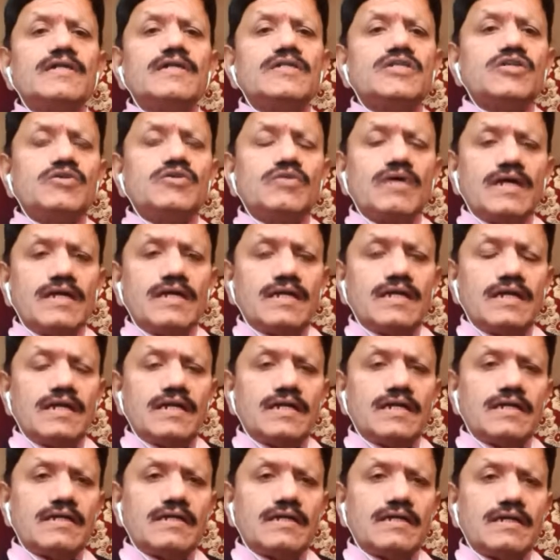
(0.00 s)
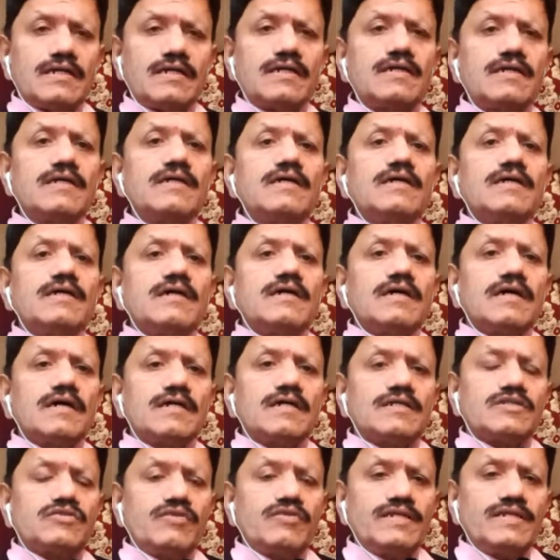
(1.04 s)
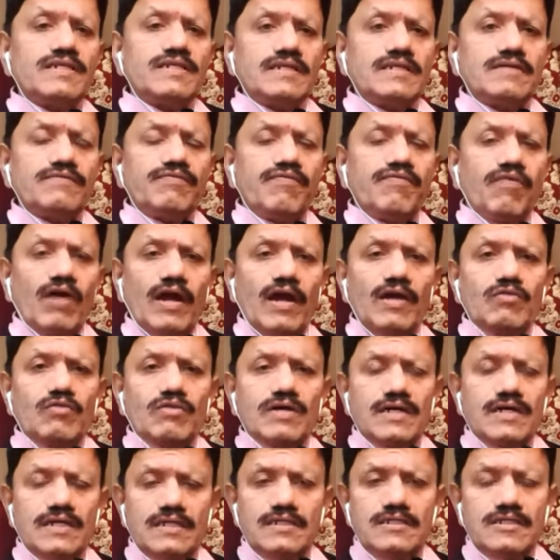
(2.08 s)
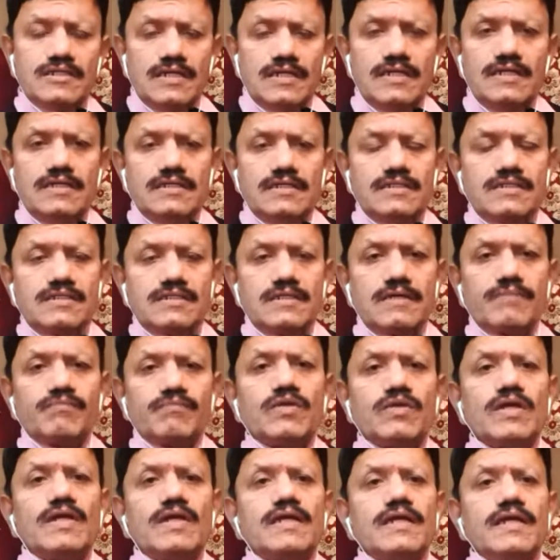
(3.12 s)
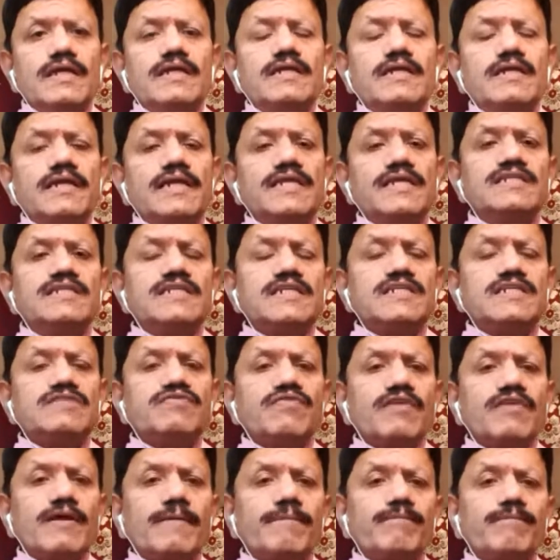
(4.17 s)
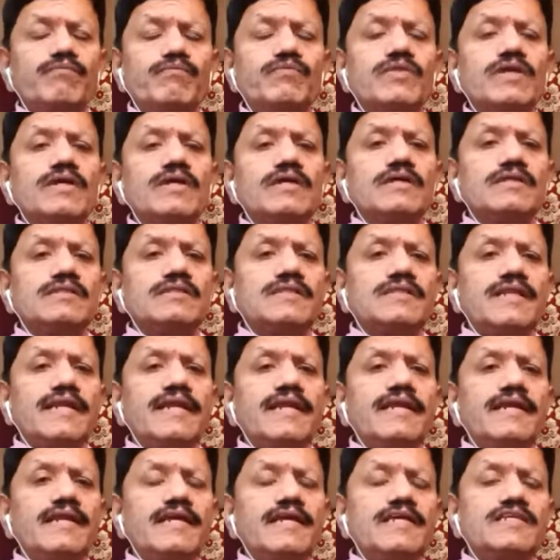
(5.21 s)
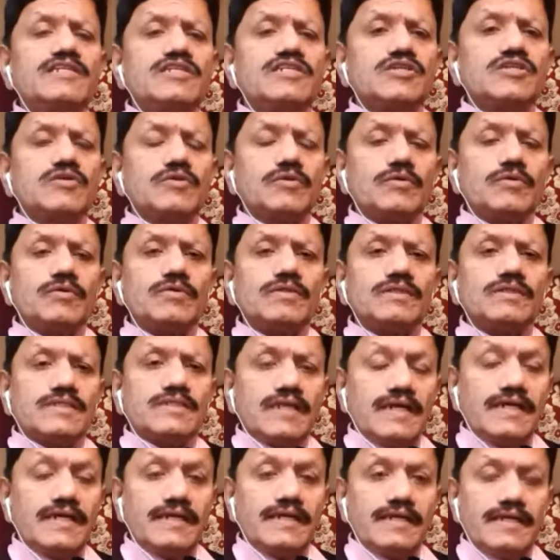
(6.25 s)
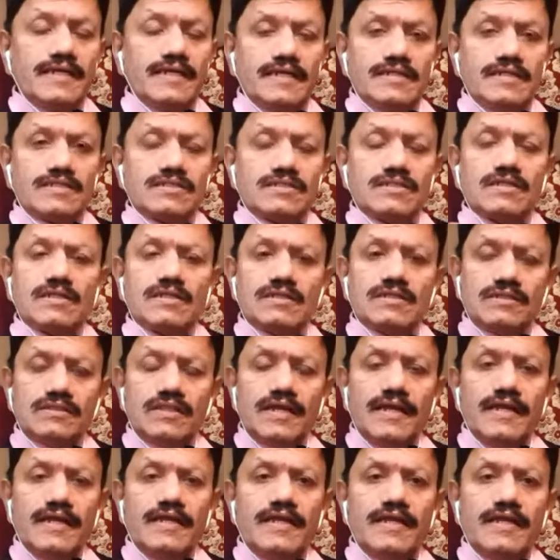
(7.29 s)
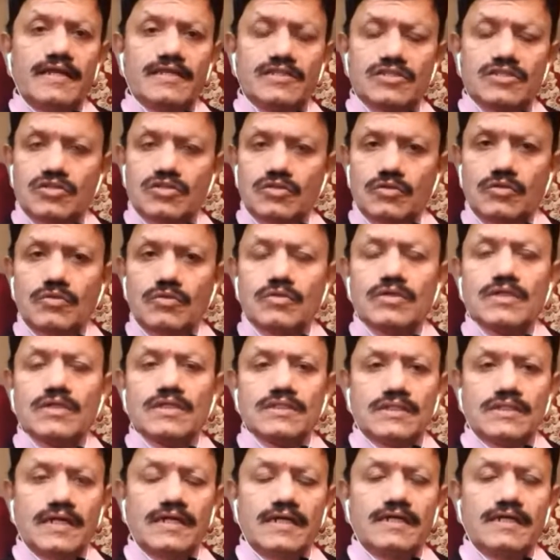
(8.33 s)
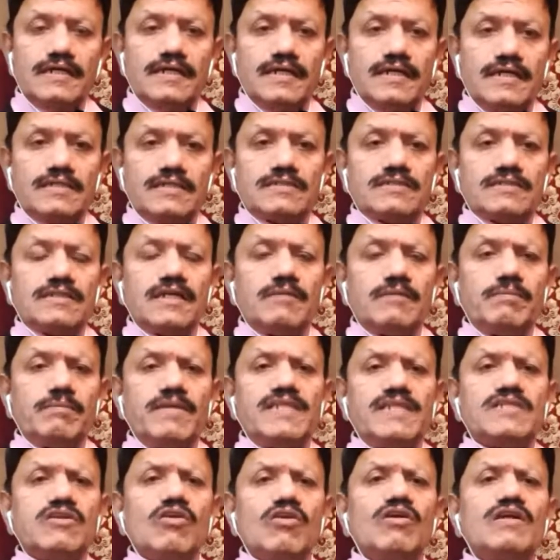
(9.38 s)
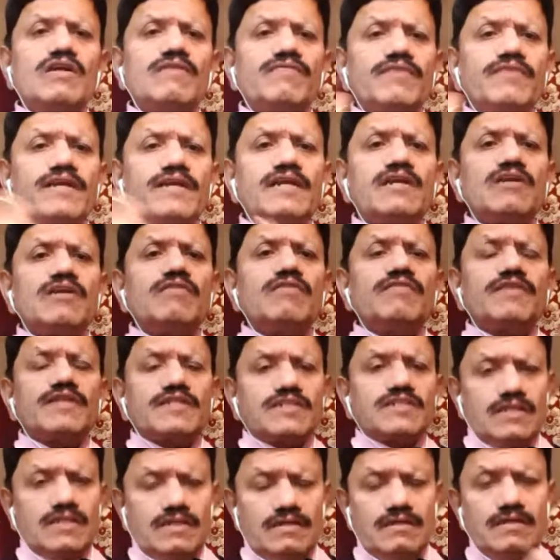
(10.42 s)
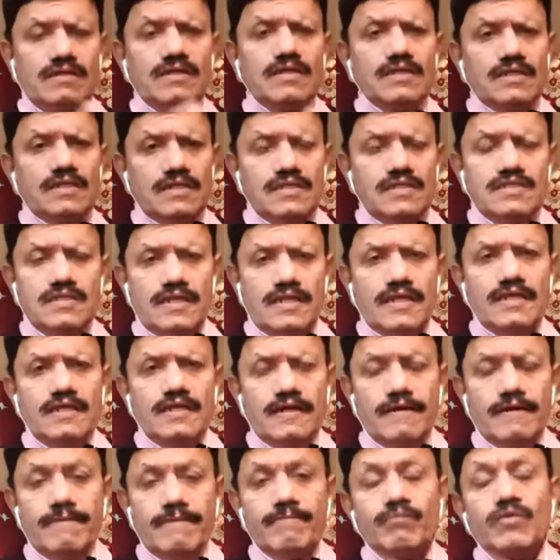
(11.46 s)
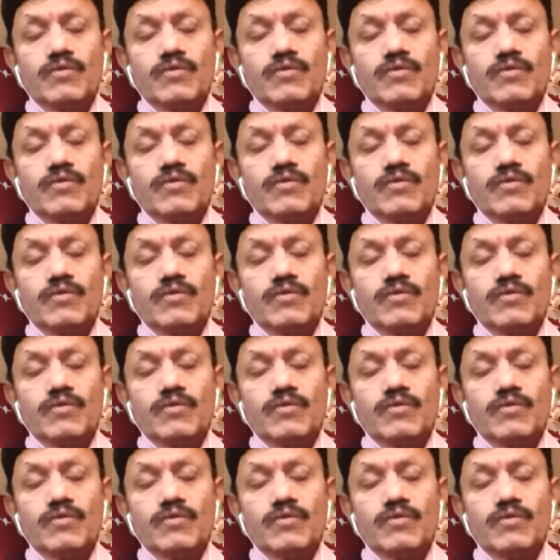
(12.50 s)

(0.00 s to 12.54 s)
225 countries, it ranges from 3 days to 30 days. 3 days to 30 days. That means a lot of introversion is needed.